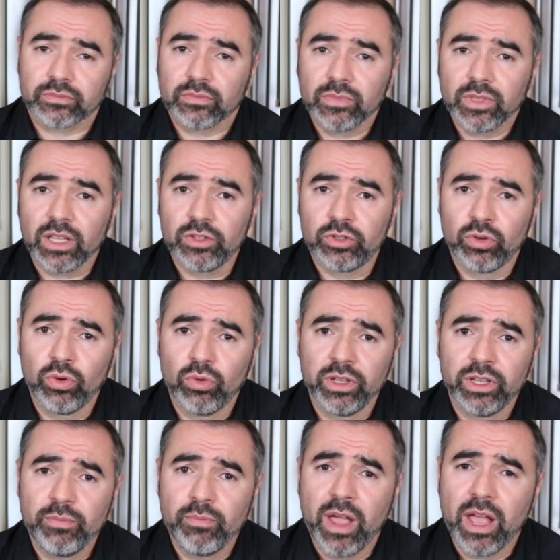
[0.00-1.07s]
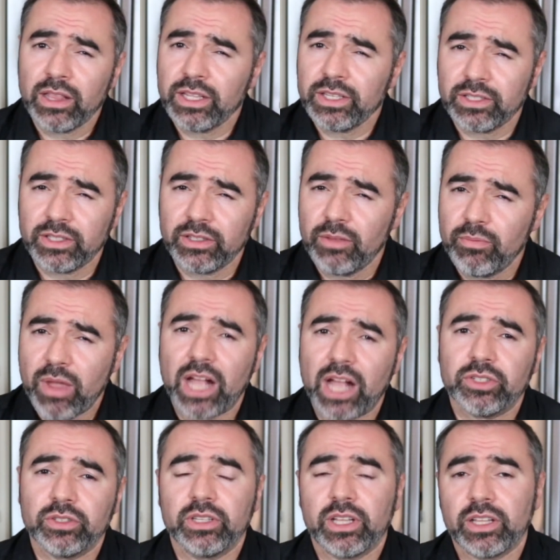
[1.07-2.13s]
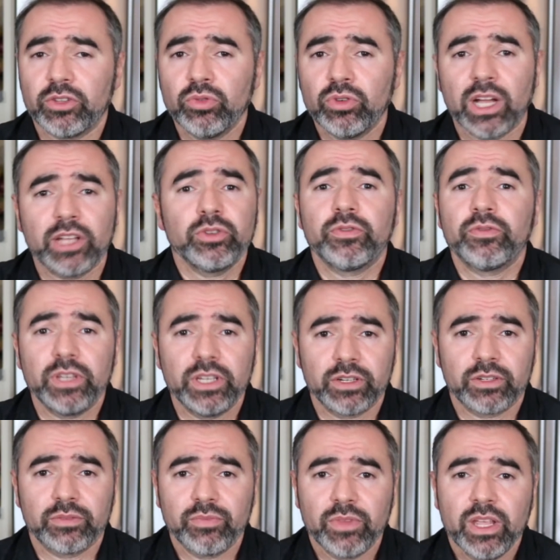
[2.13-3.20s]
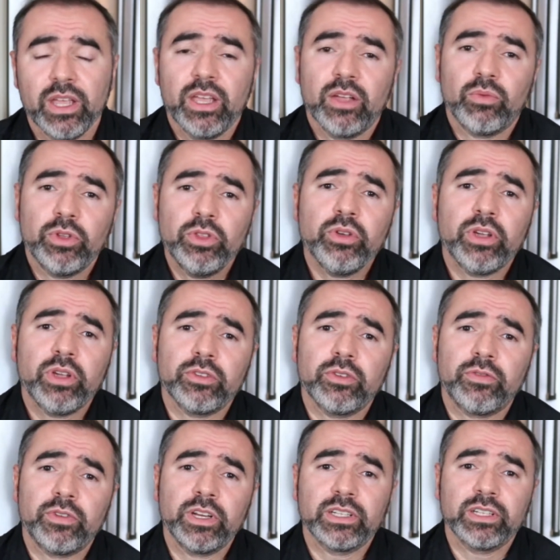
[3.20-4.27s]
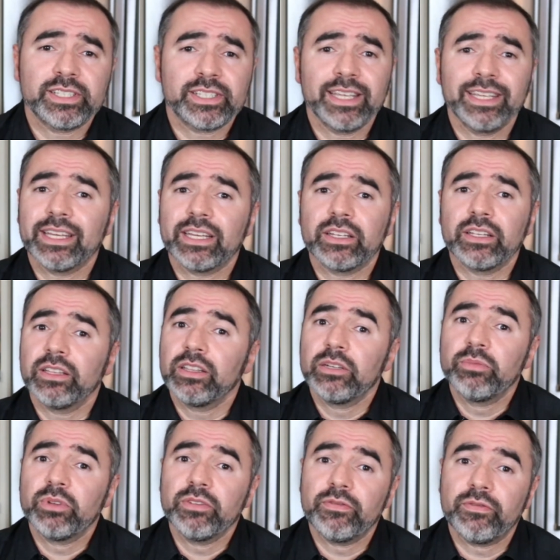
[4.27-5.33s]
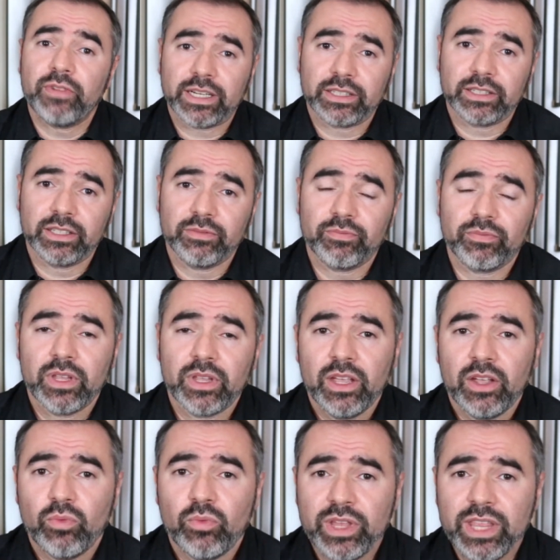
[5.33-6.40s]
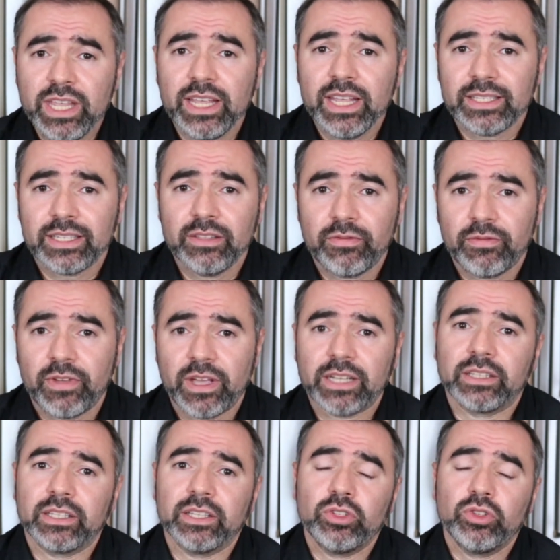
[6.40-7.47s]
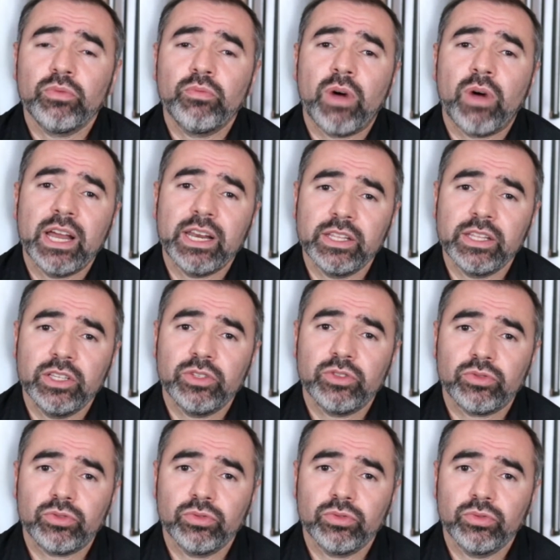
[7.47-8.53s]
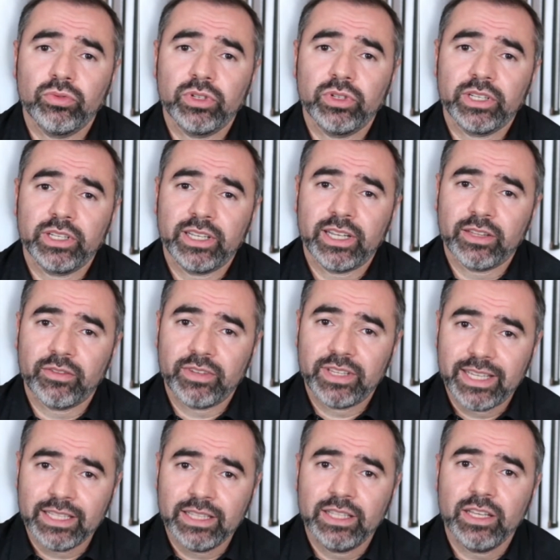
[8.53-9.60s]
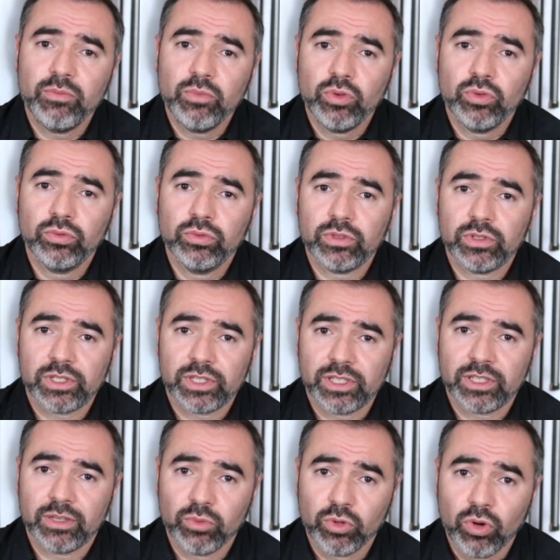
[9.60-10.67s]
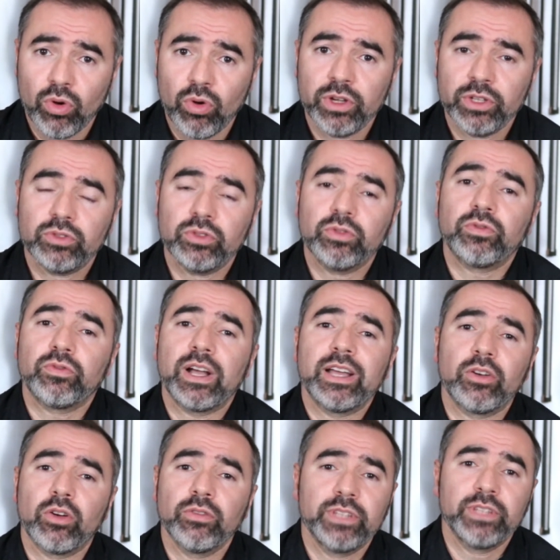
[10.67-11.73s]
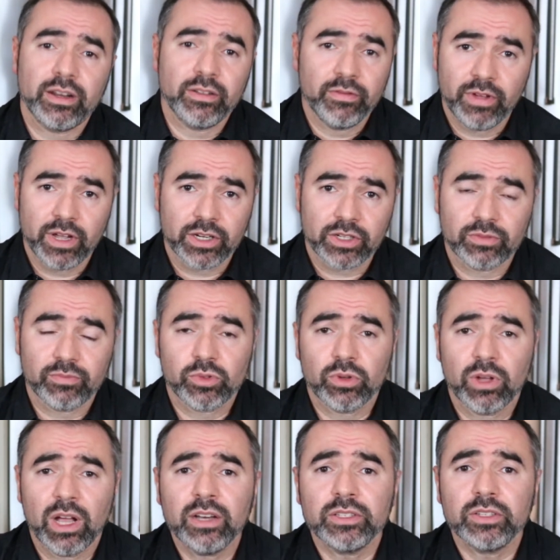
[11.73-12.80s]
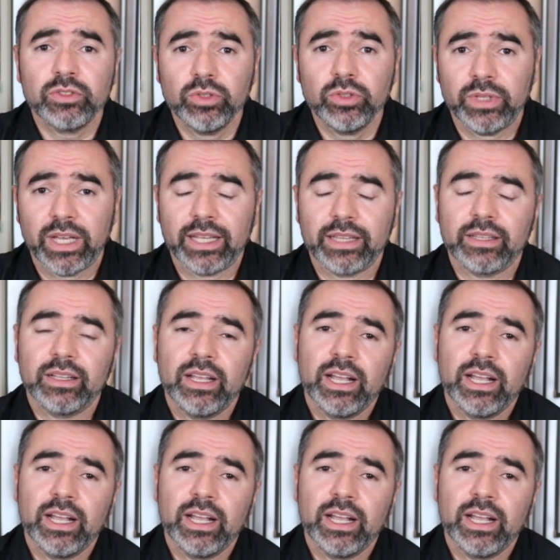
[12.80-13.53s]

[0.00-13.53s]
So let's imagine that you cut your finger. When you cut your finger, let's say you get a little bit infected. When it gets infected, your body needs to kind of get the immune system going to fight off that infection. So how does it do that?